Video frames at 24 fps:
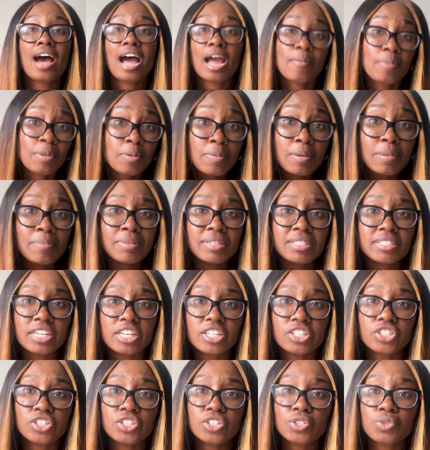
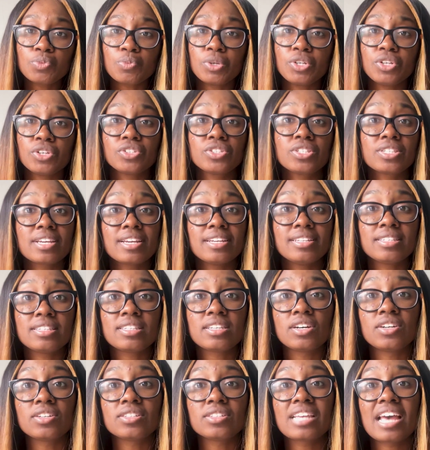Hyperpigmentation is when your skin
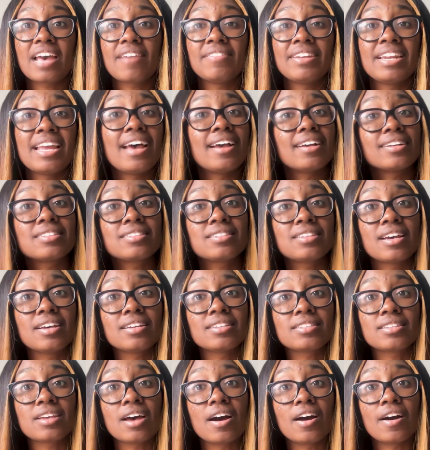cells have an
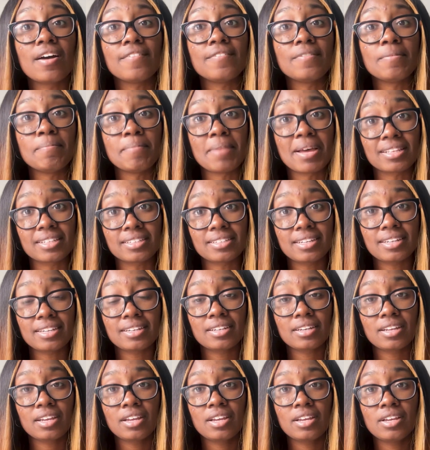excess of melanin.
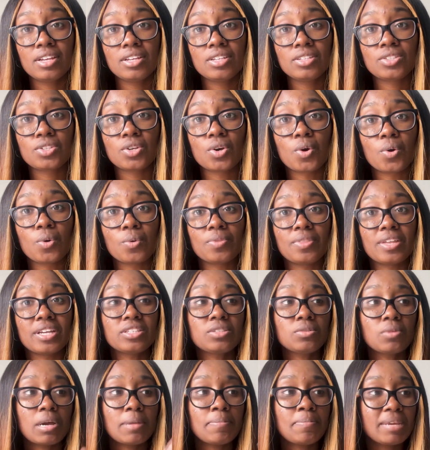So
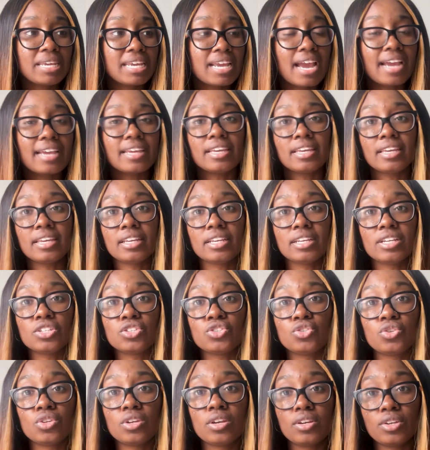that's why PIE
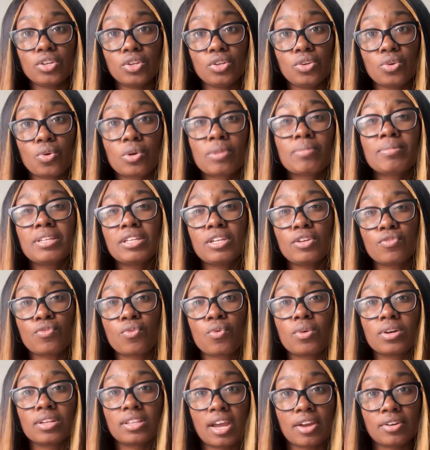is normally
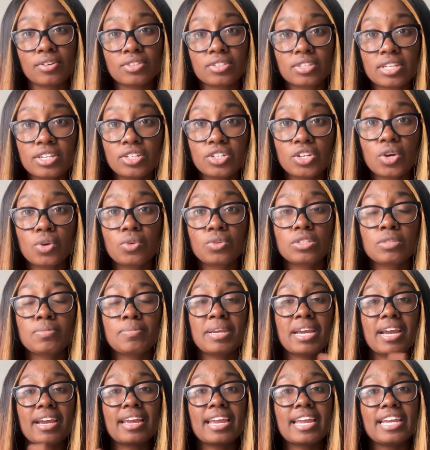for lighter skin tones,
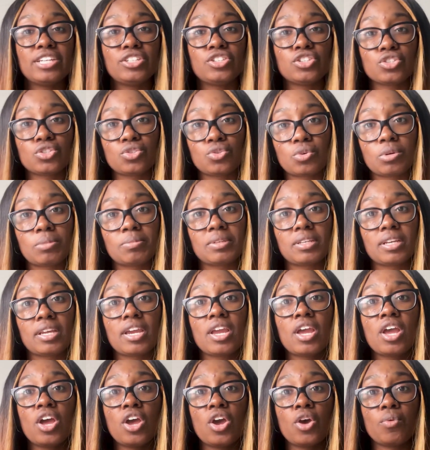PIH is normally
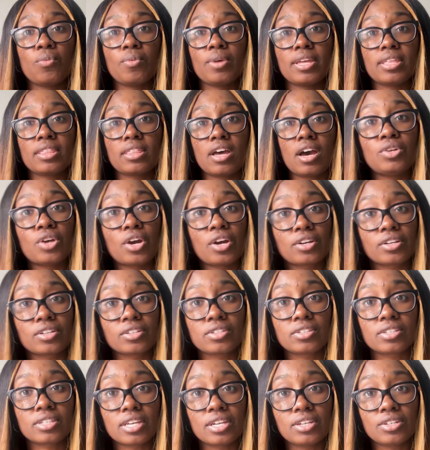with darker
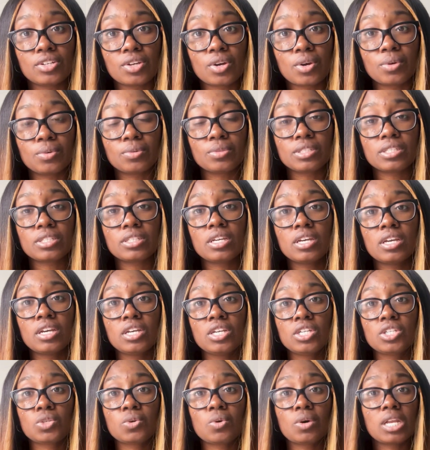skin tones.
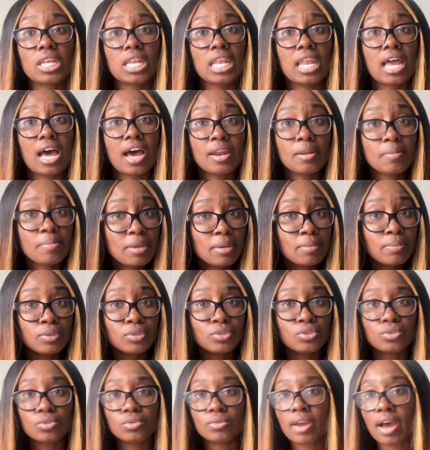So a lot of people
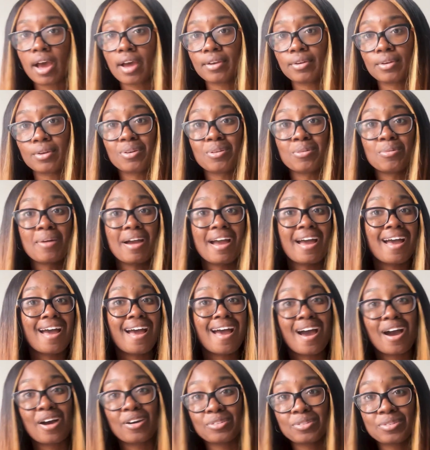do not know
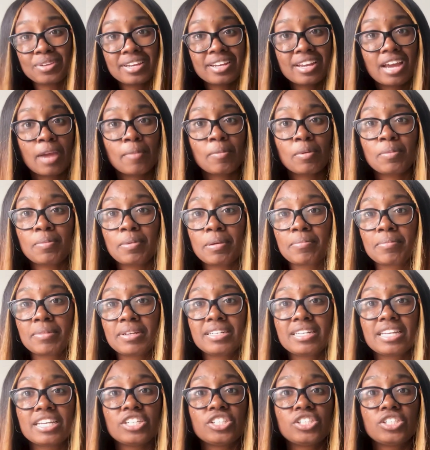how you get
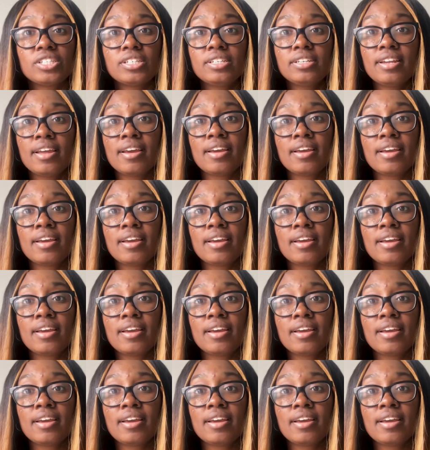hyperpigmentation.